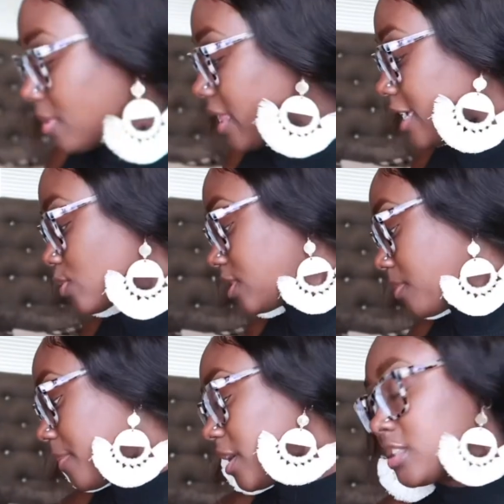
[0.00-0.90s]
my the last what's in
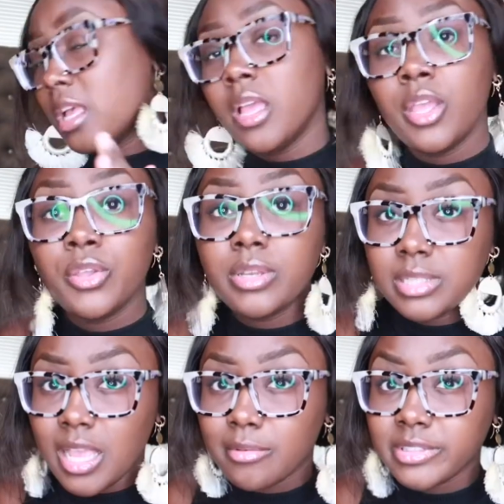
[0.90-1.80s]
my purse, you can
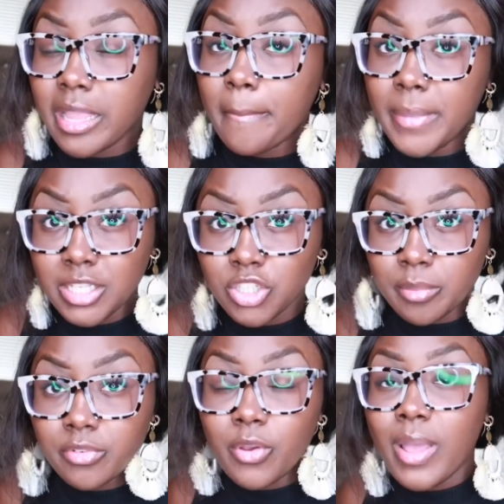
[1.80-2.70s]
see I was like a big
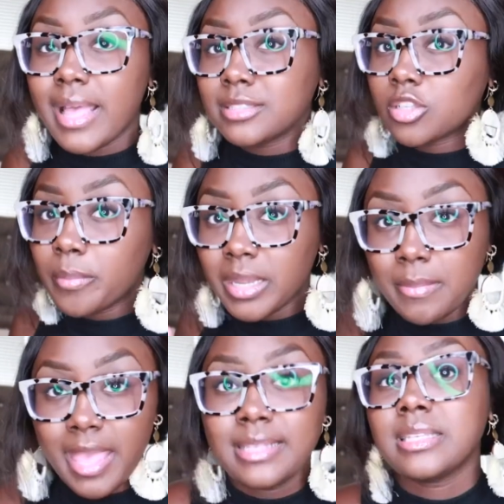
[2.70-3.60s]
germaphobe. Had so many
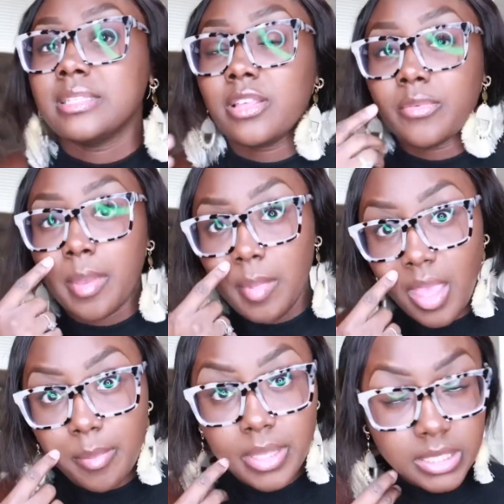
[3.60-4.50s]
masks and stuff in my
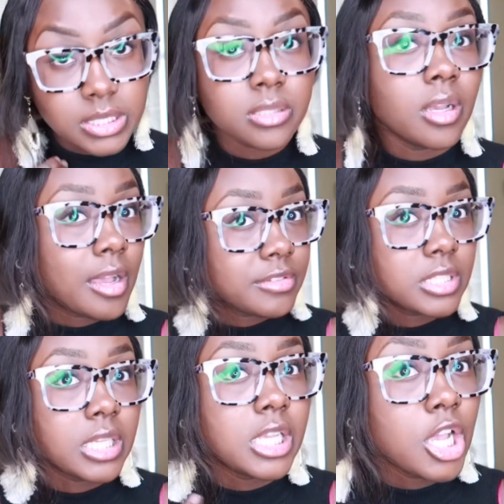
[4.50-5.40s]
bag because
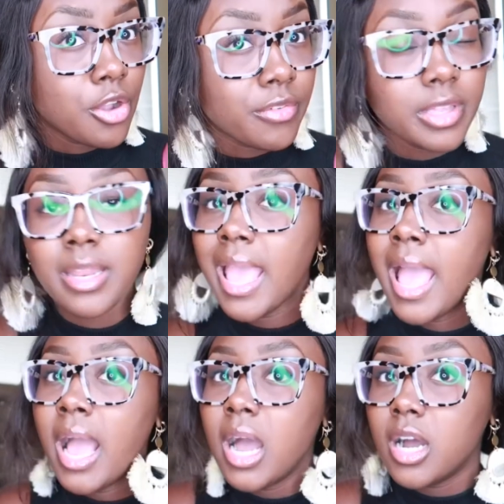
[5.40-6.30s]
obviously COVID.
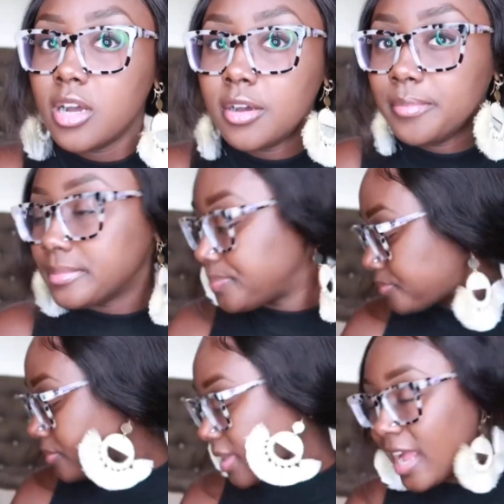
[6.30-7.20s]
Um,
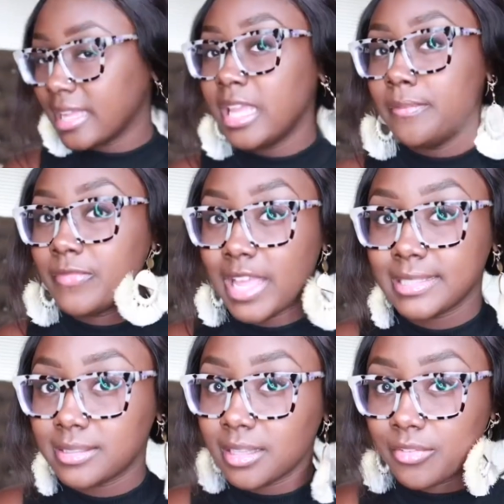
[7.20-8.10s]
I keep that
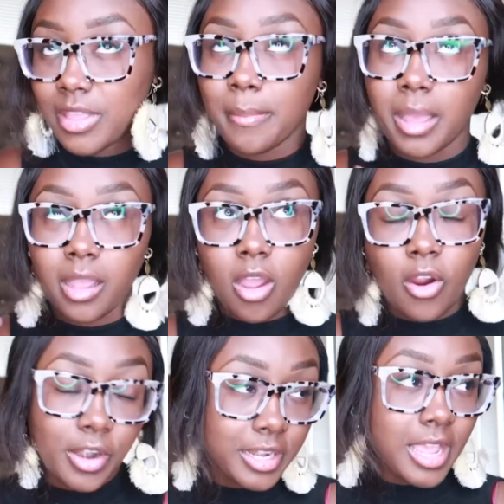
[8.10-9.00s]
stuff in my
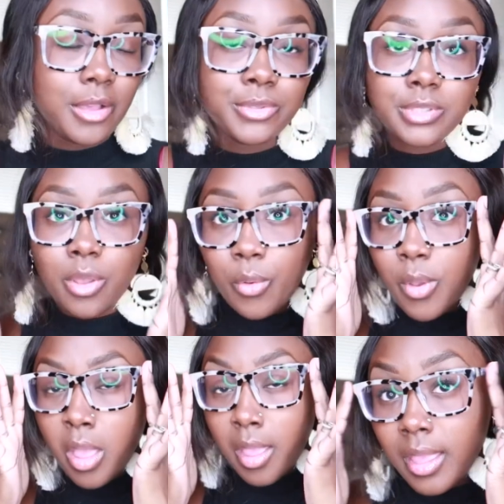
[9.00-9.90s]
car now. So
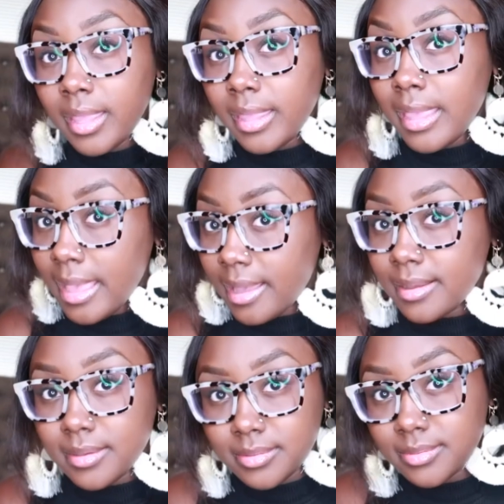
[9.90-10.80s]
yeah,
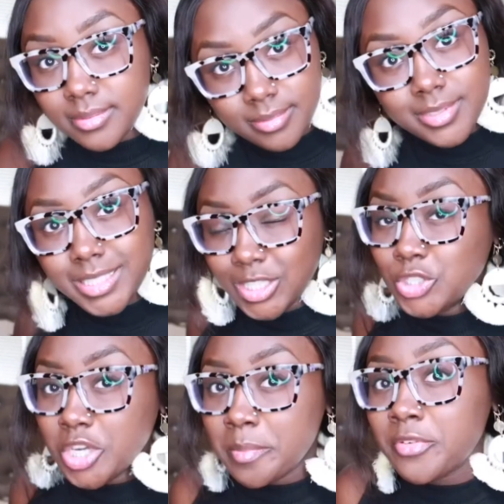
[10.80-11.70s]
still
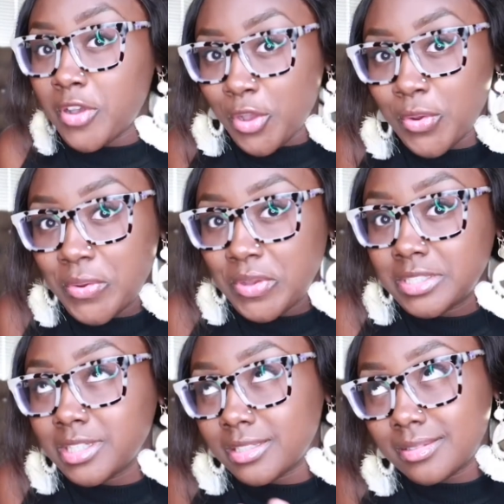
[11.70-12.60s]
germaphobe,
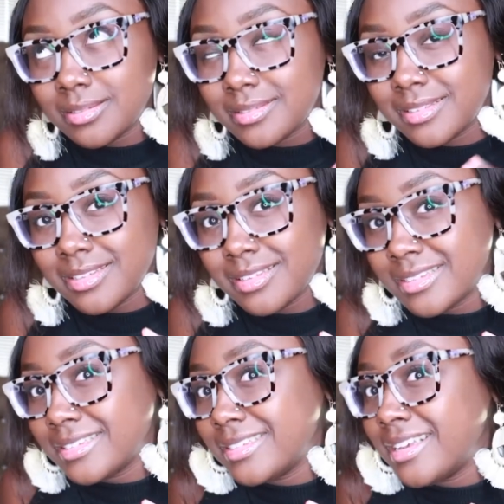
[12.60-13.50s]
just
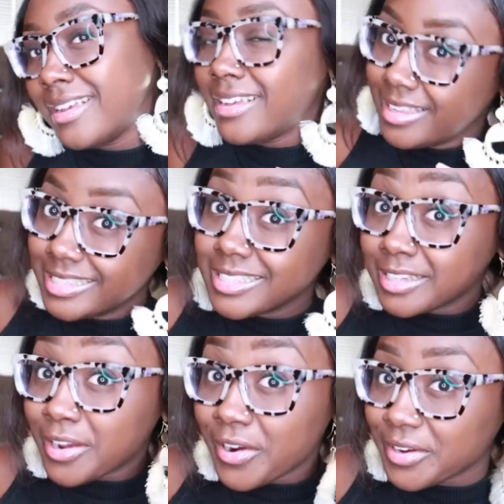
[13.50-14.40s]
is in
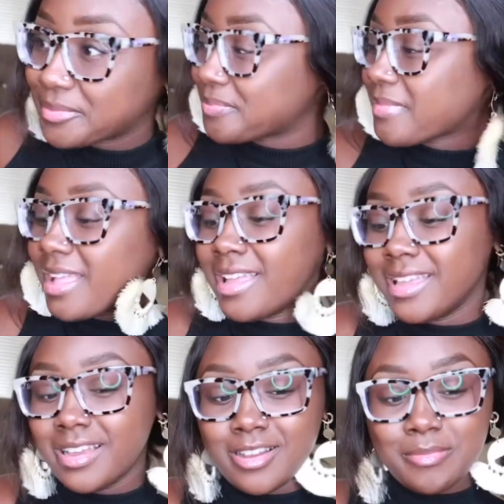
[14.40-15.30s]
the car.
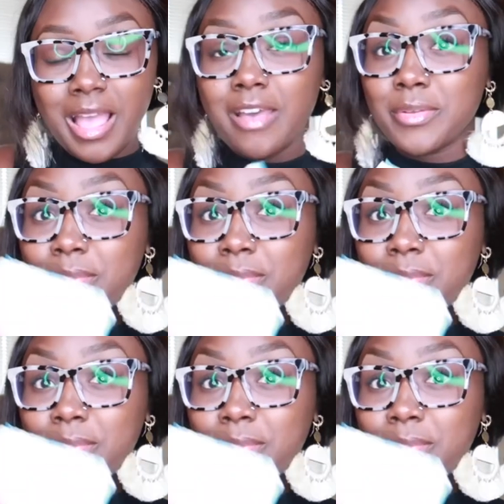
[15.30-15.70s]
Um, I have a